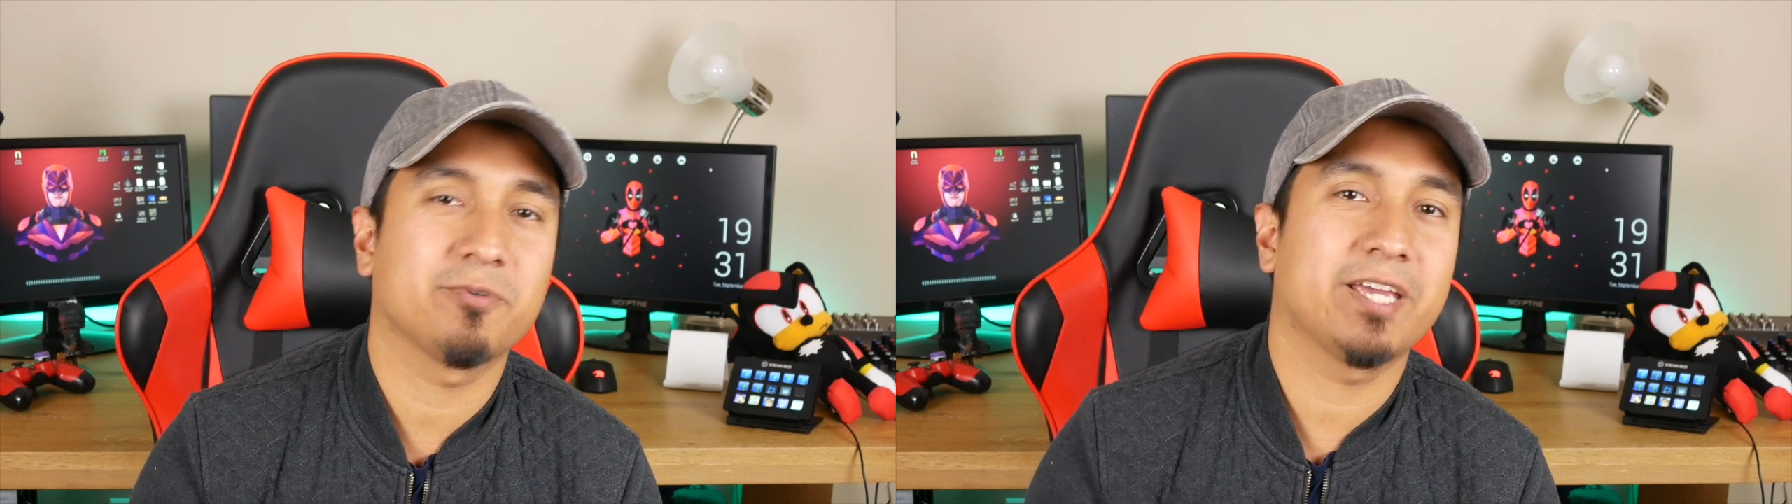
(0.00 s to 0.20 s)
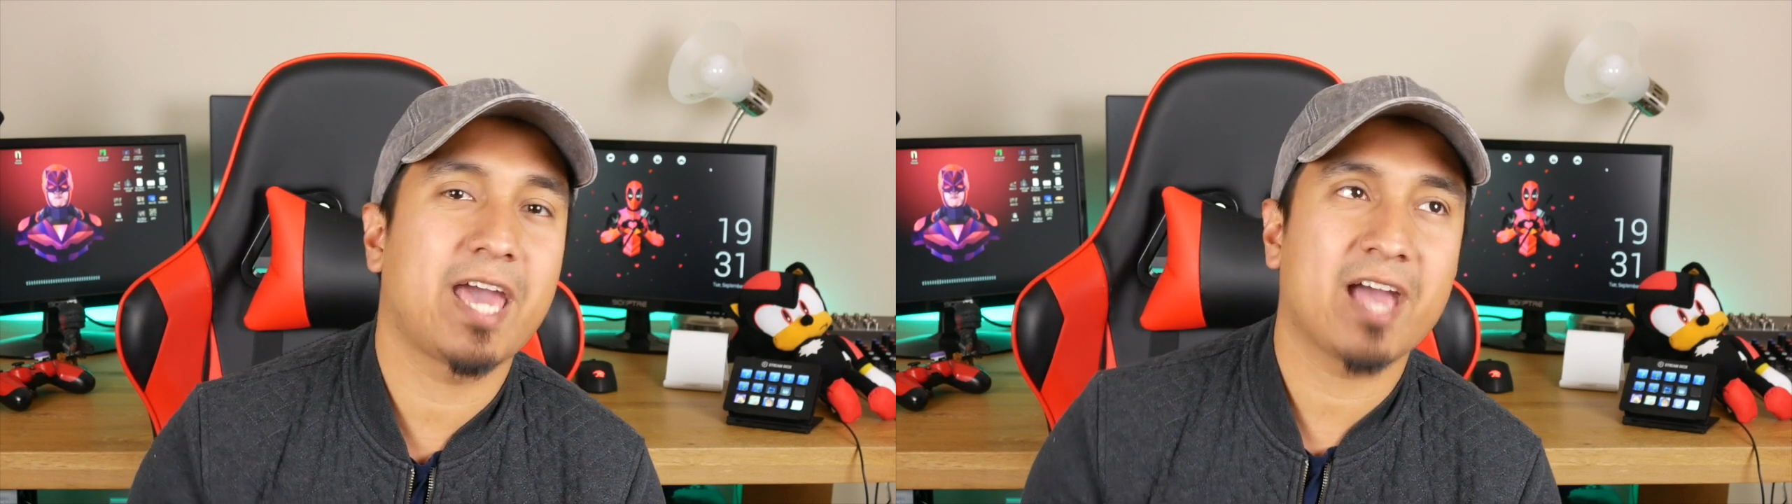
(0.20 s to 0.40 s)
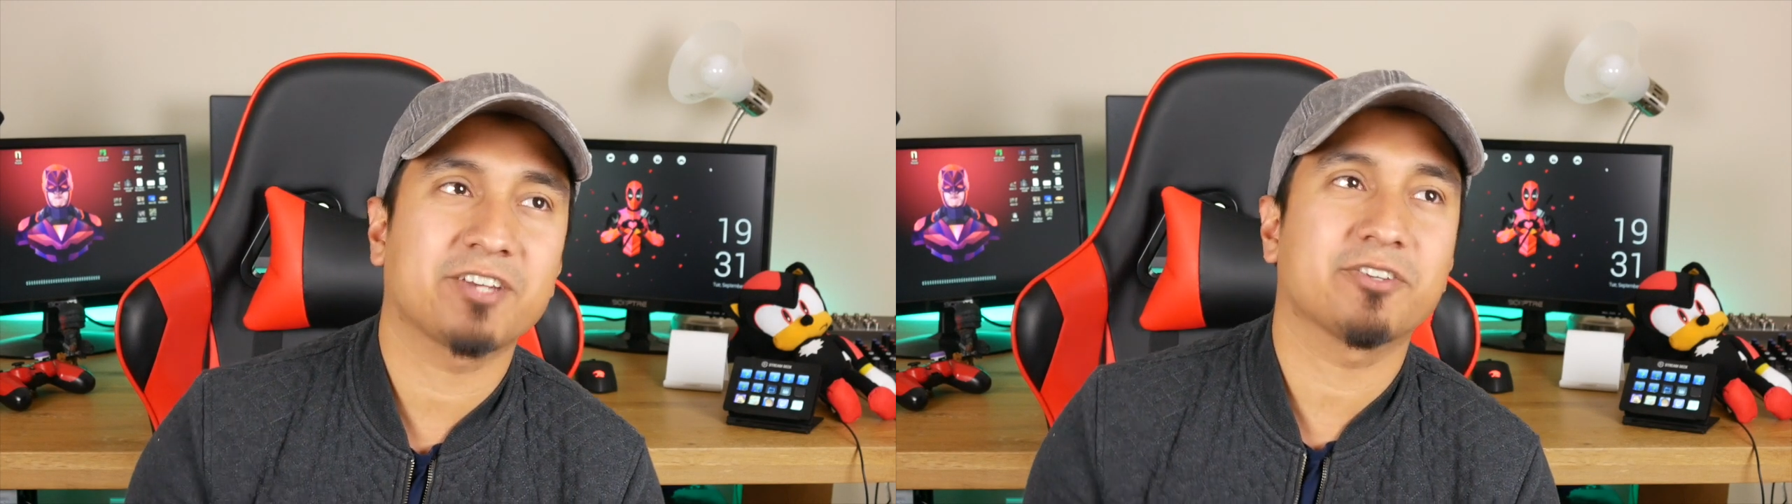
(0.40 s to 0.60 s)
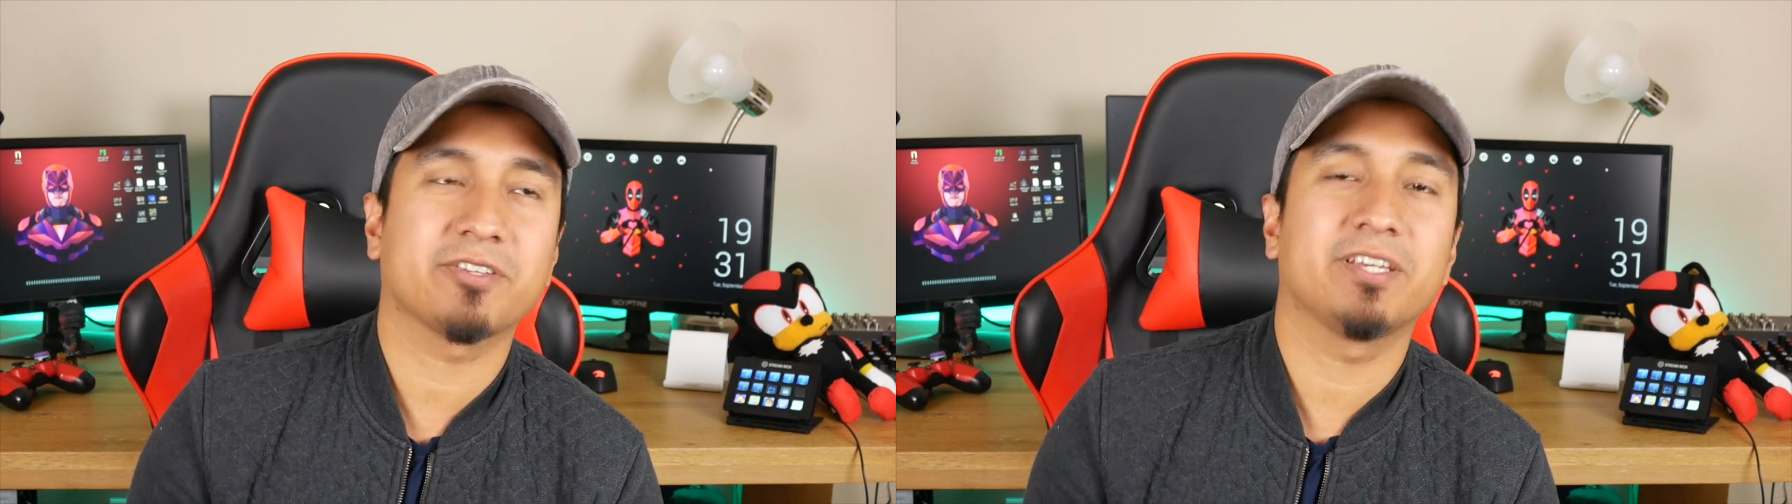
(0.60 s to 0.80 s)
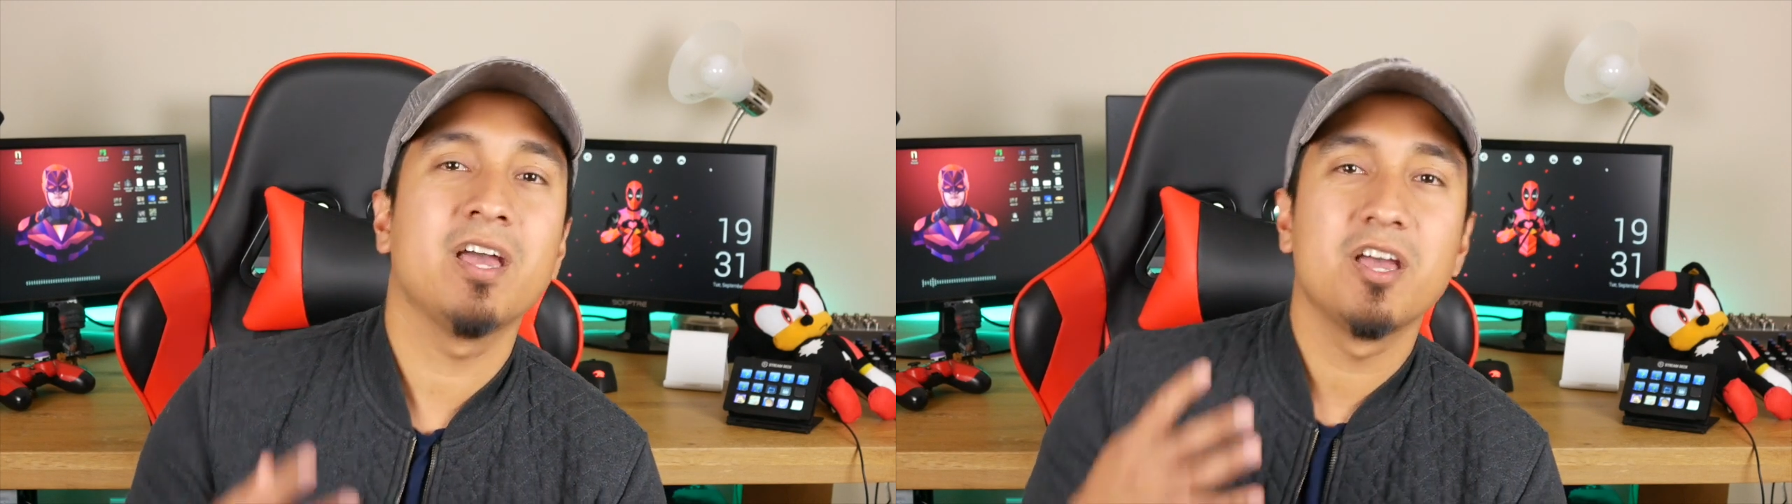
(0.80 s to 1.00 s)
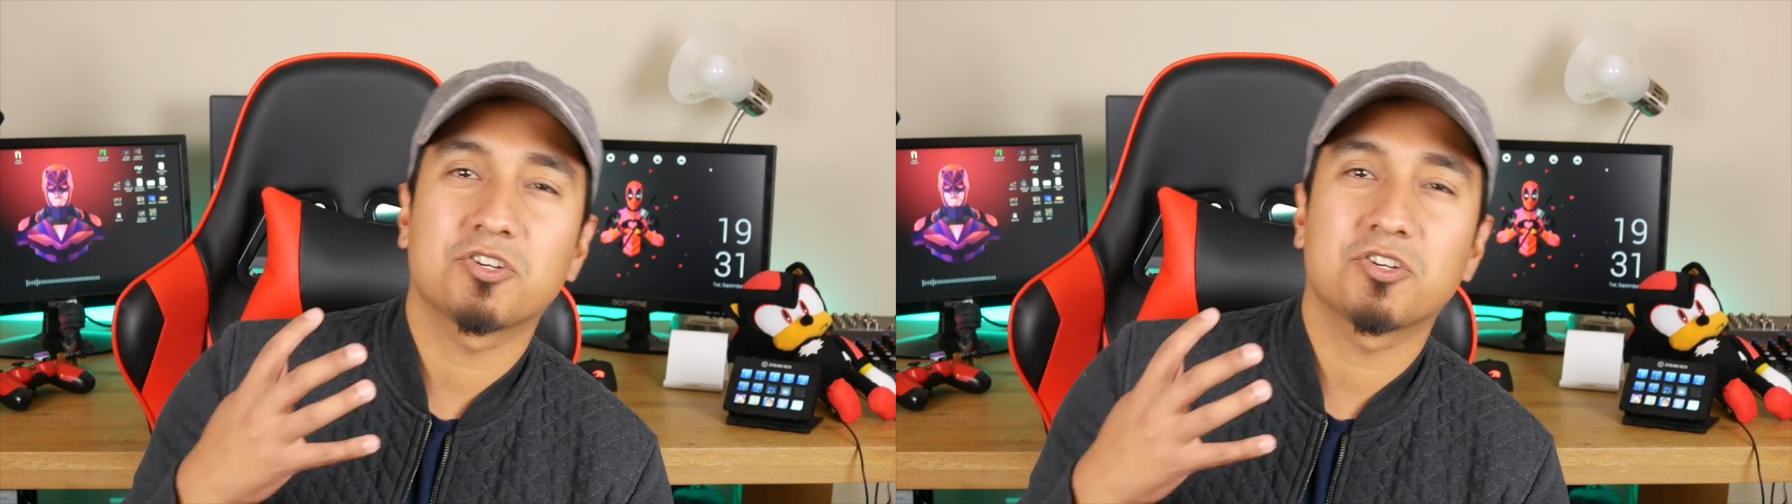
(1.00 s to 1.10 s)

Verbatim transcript: we actually